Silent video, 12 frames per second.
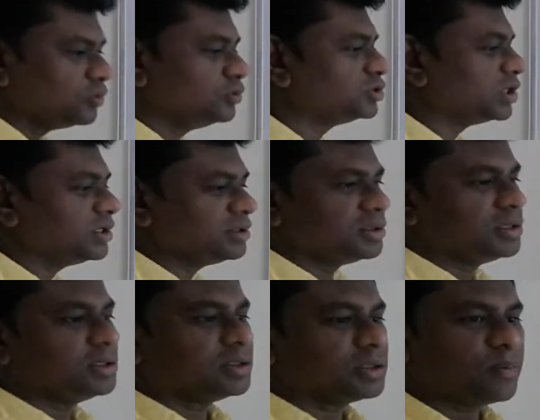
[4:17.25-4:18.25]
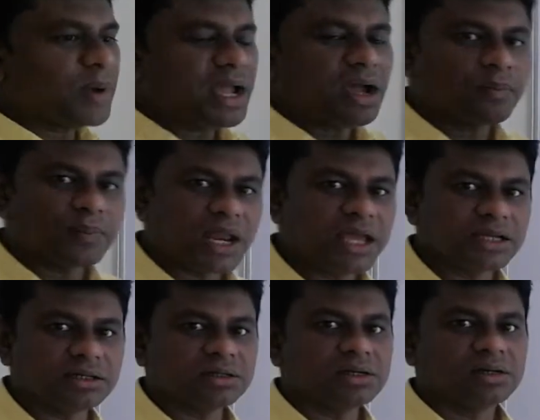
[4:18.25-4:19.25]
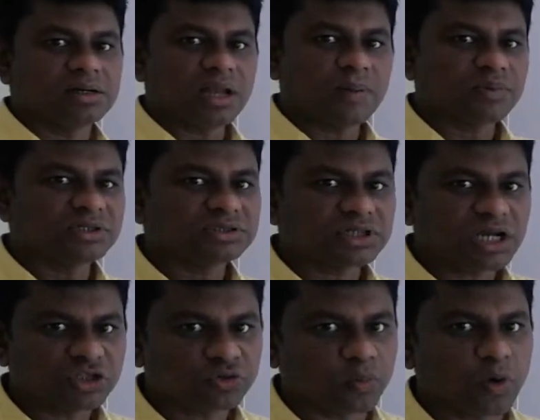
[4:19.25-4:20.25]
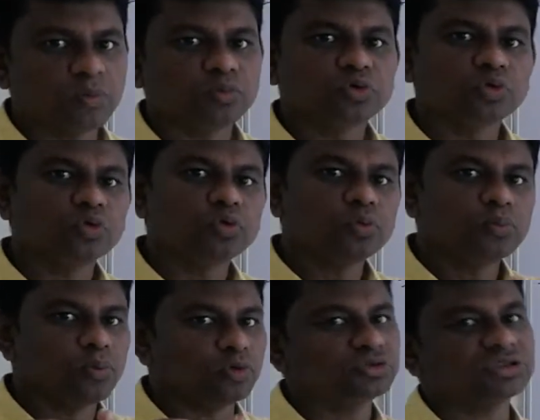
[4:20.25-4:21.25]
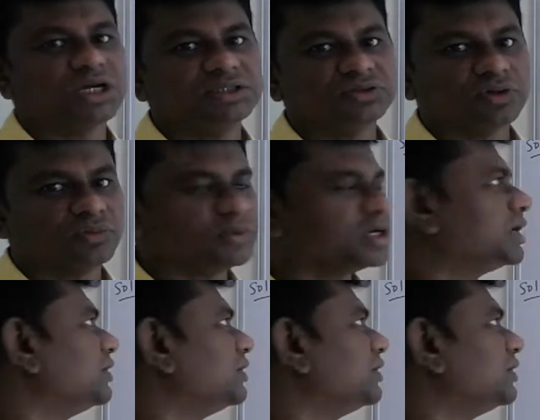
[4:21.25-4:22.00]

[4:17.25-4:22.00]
solution, so by applying Laplace transform to both sides of the